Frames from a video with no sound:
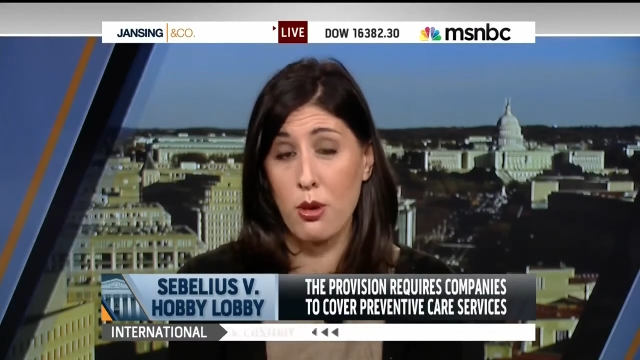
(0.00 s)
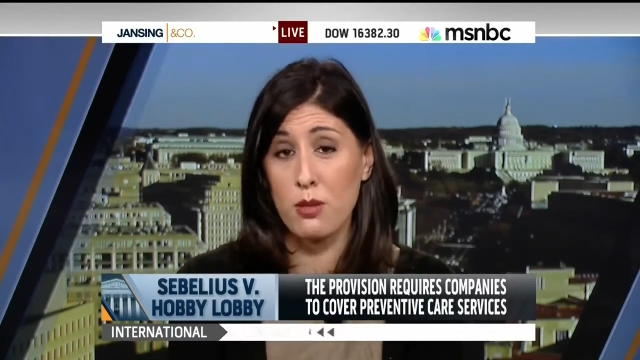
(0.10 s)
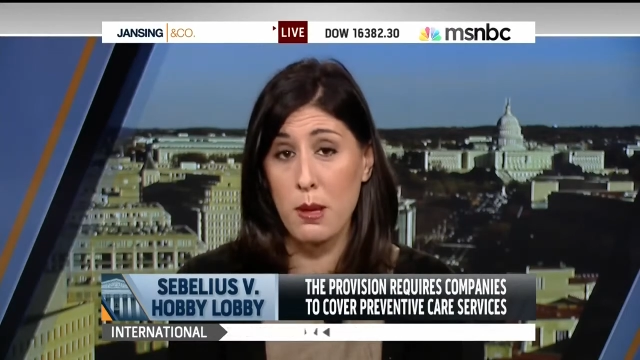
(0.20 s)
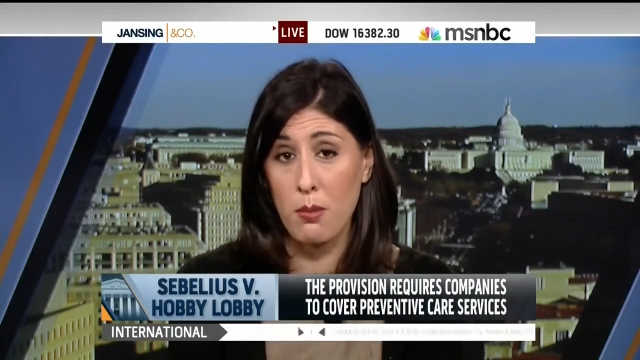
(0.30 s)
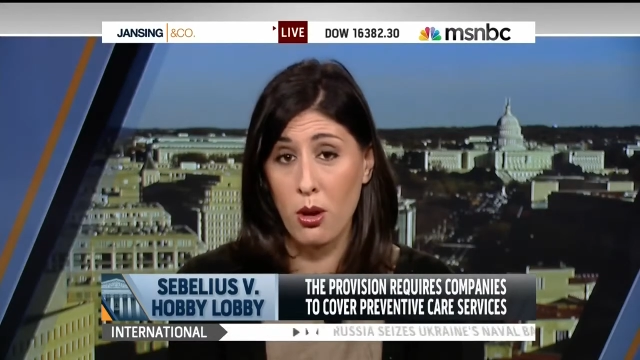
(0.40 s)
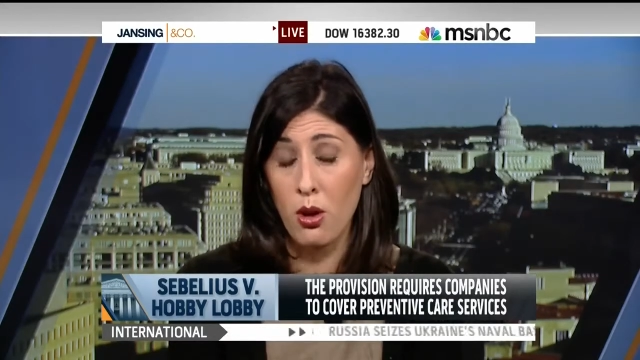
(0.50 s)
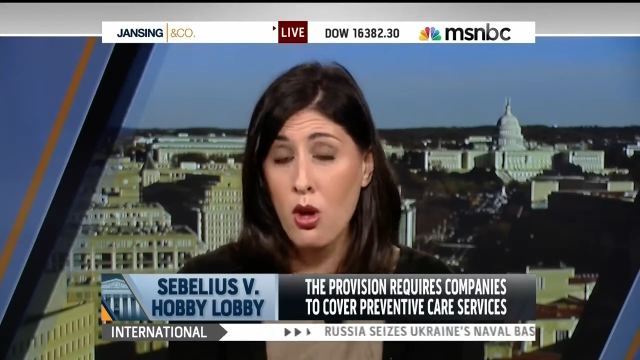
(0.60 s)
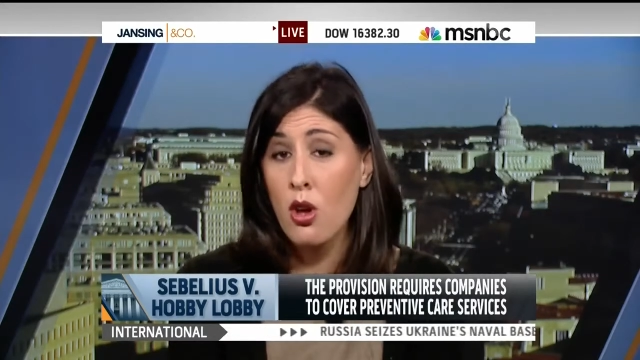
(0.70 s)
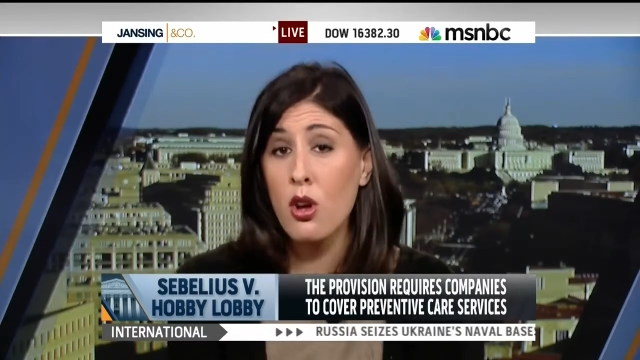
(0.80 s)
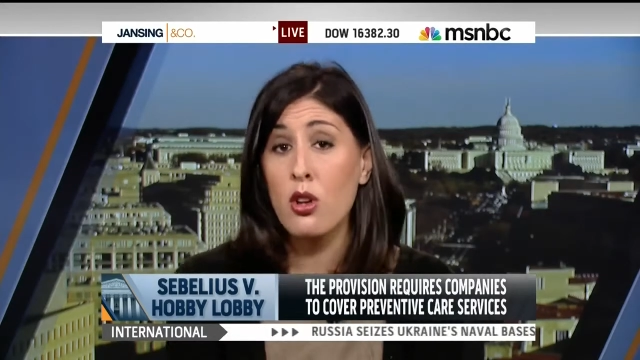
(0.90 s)
Most people
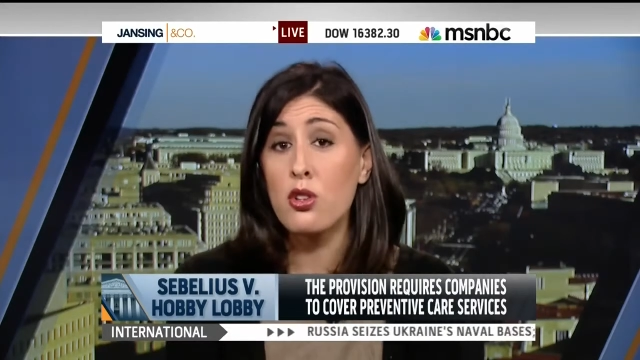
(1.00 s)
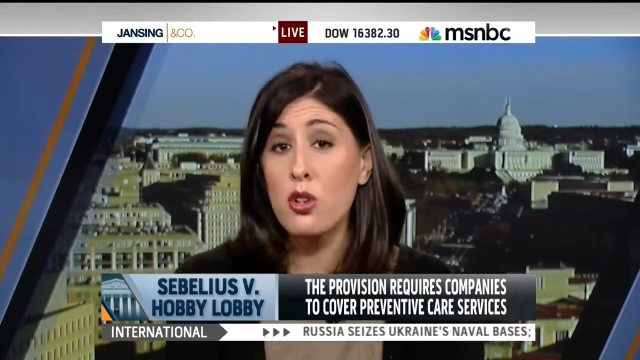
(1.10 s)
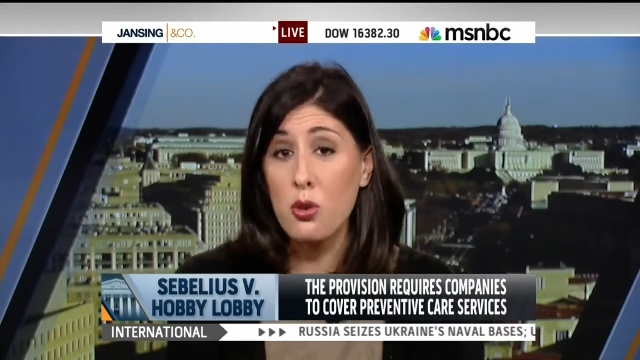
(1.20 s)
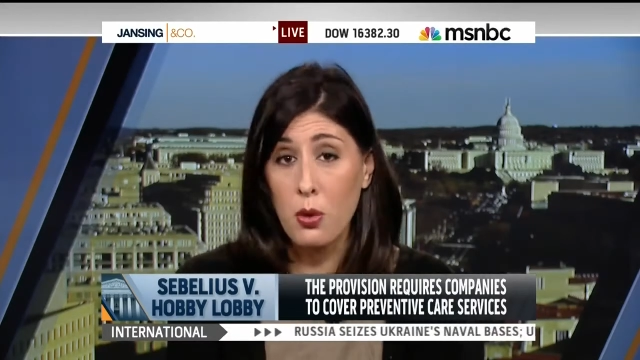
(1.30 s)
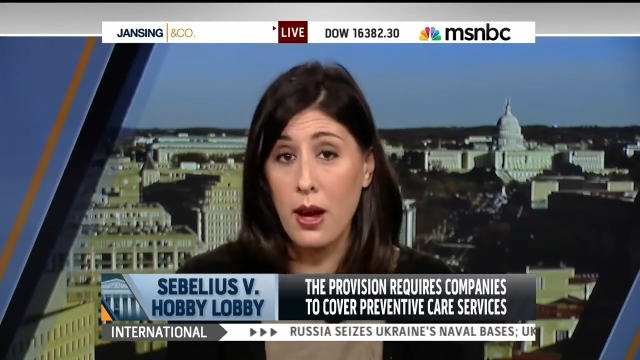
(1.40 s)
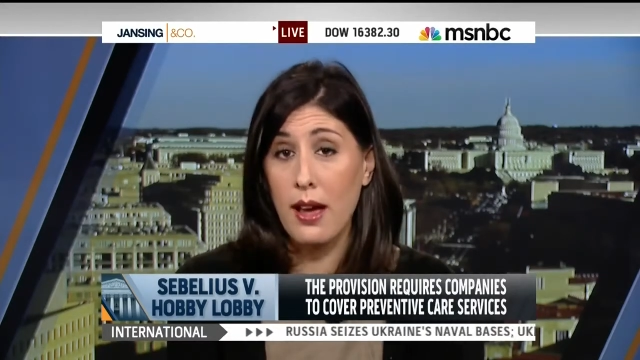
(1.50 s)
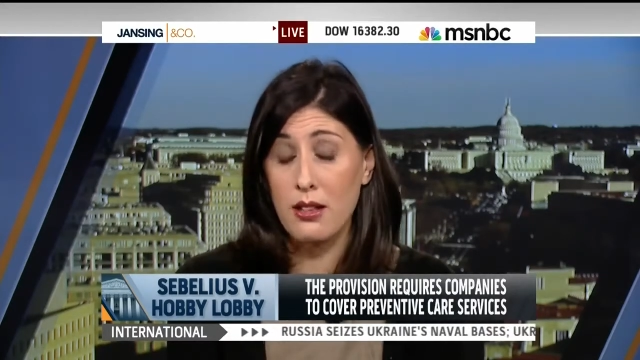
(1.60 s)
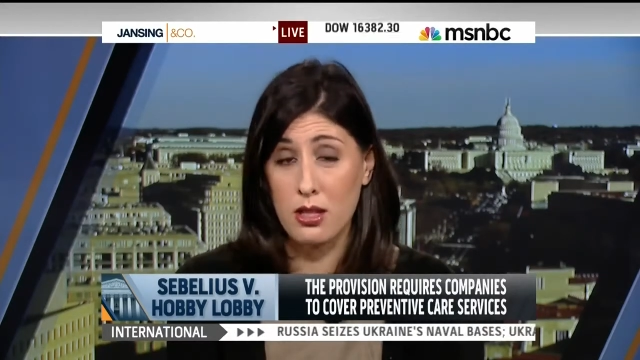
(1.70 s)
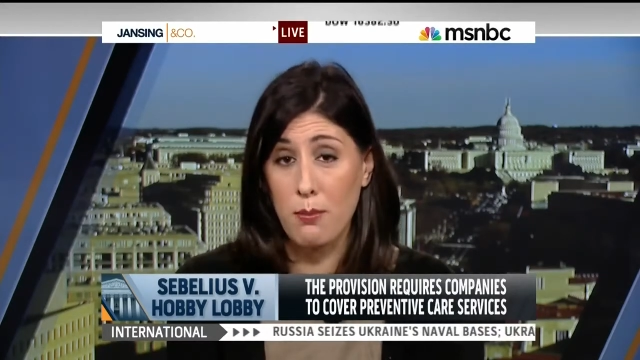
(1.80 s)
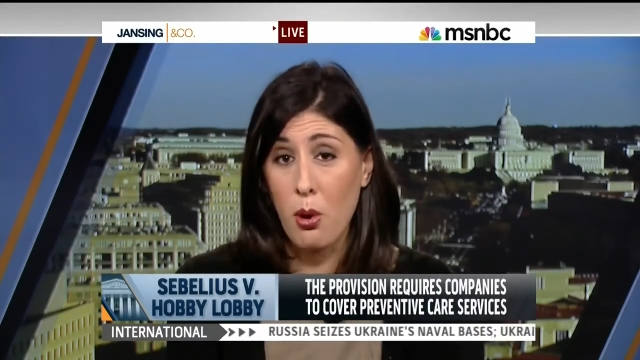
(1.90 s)
do
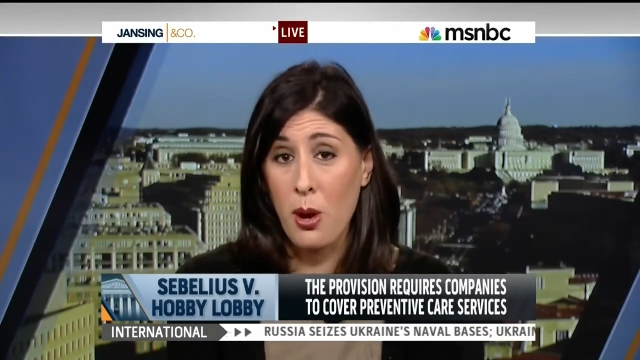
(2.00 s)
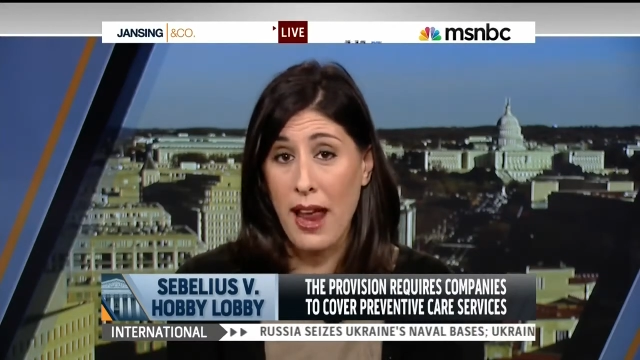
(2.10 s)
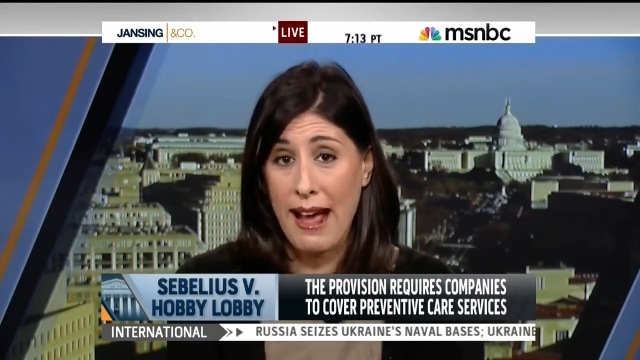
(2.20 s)
support